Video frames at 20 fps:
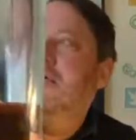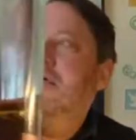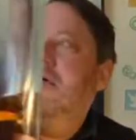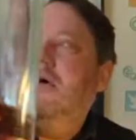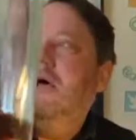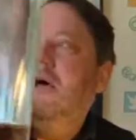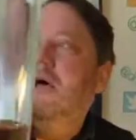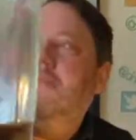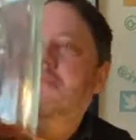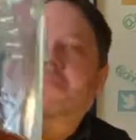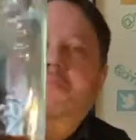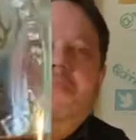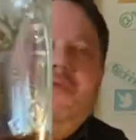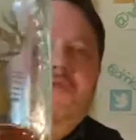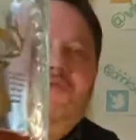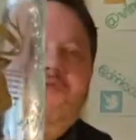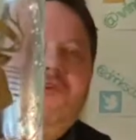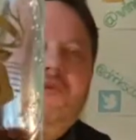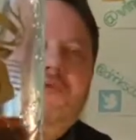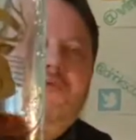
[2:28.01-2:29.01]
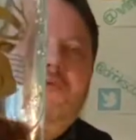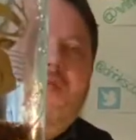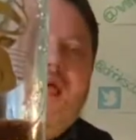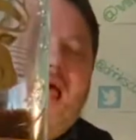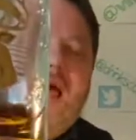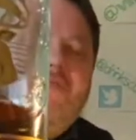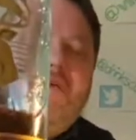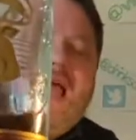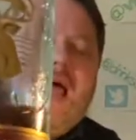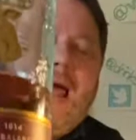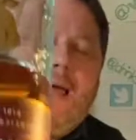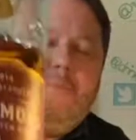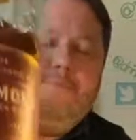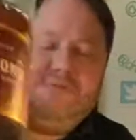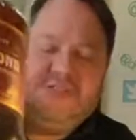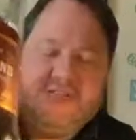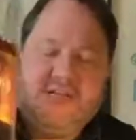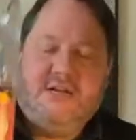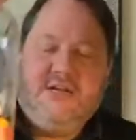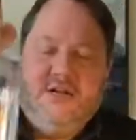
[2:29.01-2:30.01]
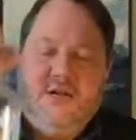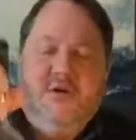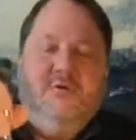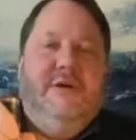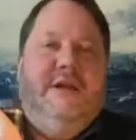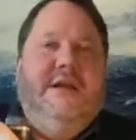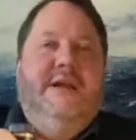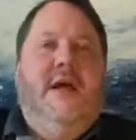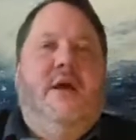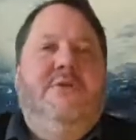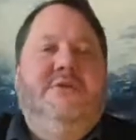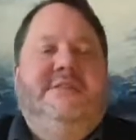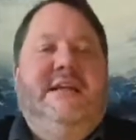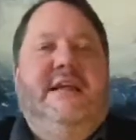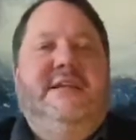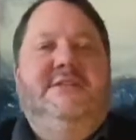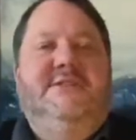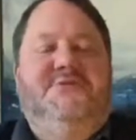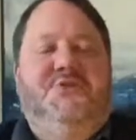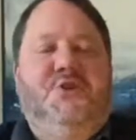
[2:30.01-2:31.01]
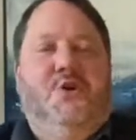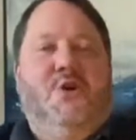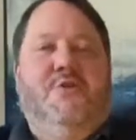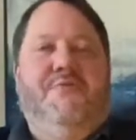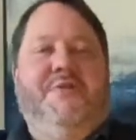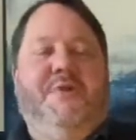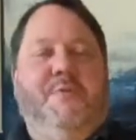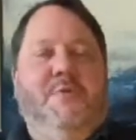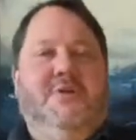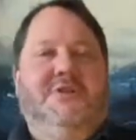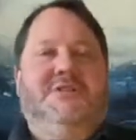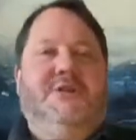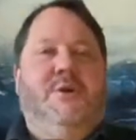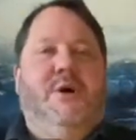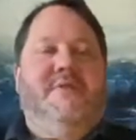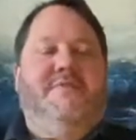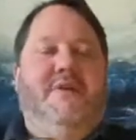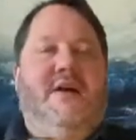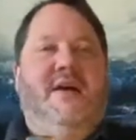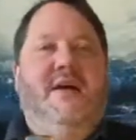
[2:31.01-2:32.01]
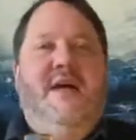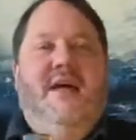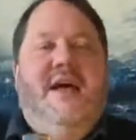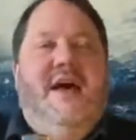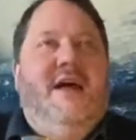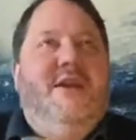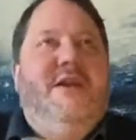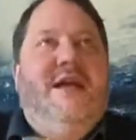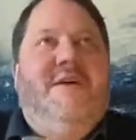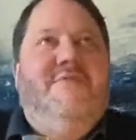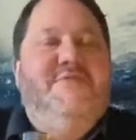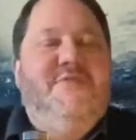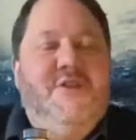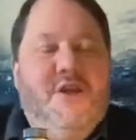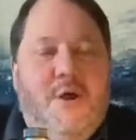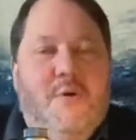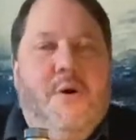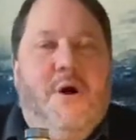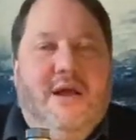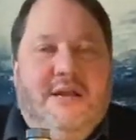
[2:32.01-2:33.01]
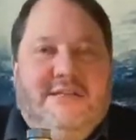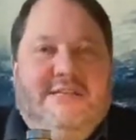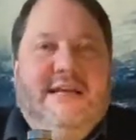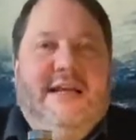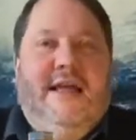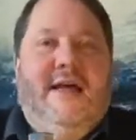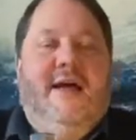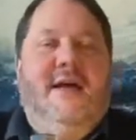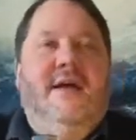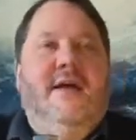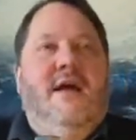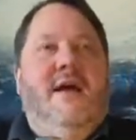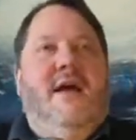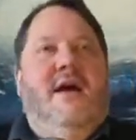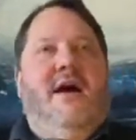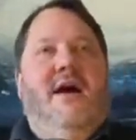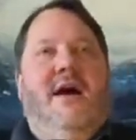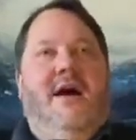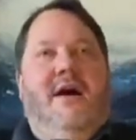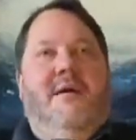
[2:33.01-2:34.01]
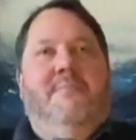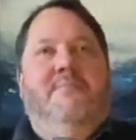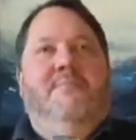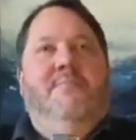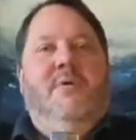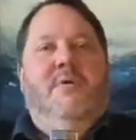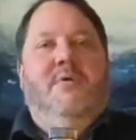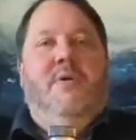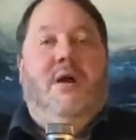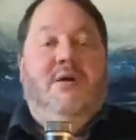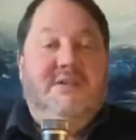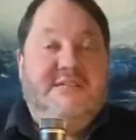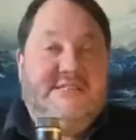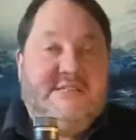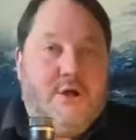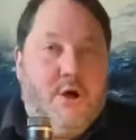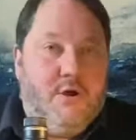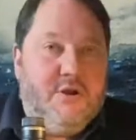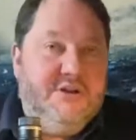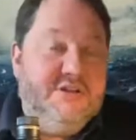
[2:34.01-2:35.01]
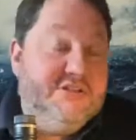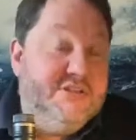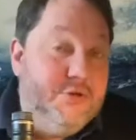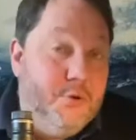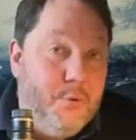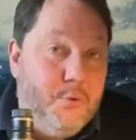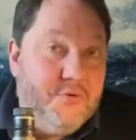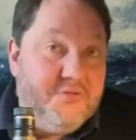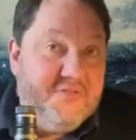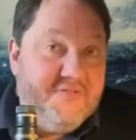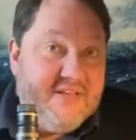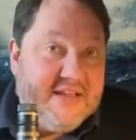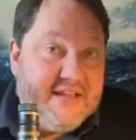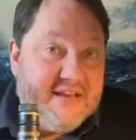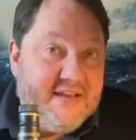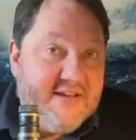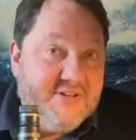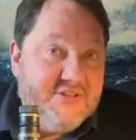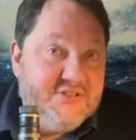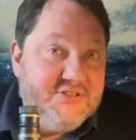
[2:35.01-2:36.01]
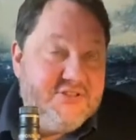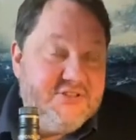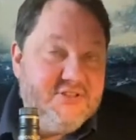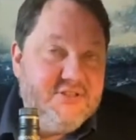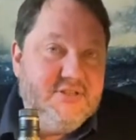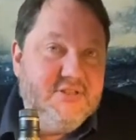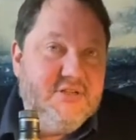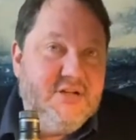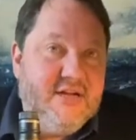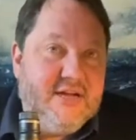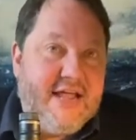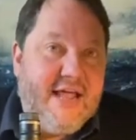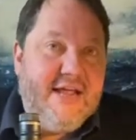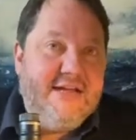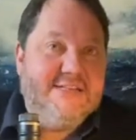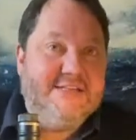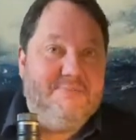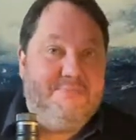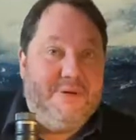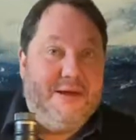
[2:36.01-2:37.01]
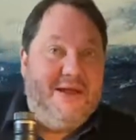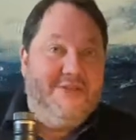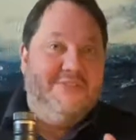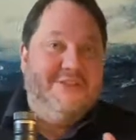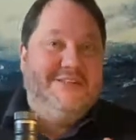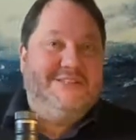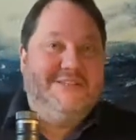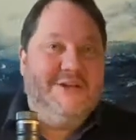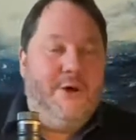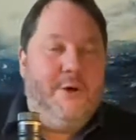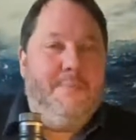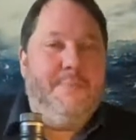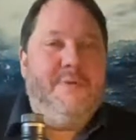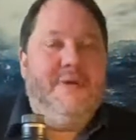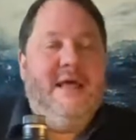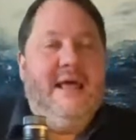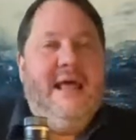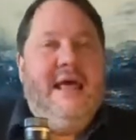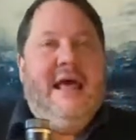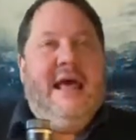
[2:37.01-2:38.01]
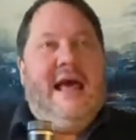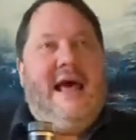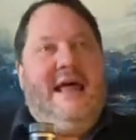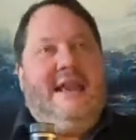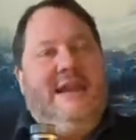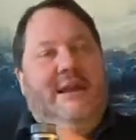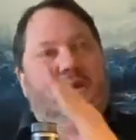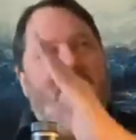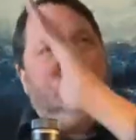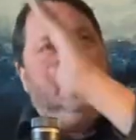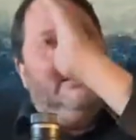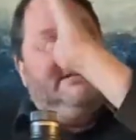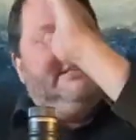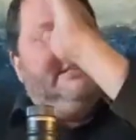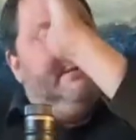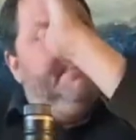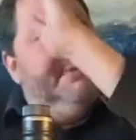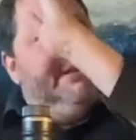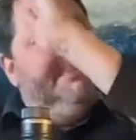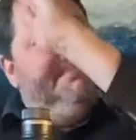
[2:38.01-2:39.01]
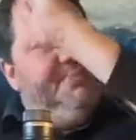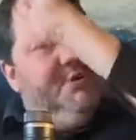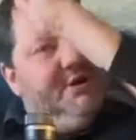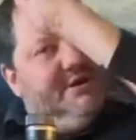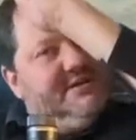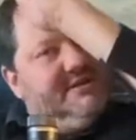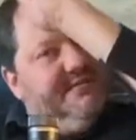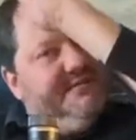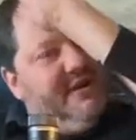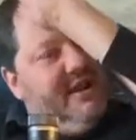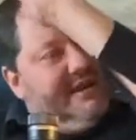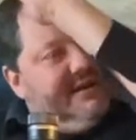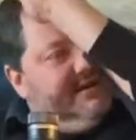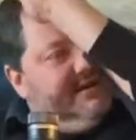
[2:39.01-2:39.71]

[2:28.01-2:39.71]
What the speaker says: If you have absolutely no sense of geography whatsoever and you have no idea, right, Scotland's north of England, okay, it's a bit at the top. And it looks like somebody's put kind of like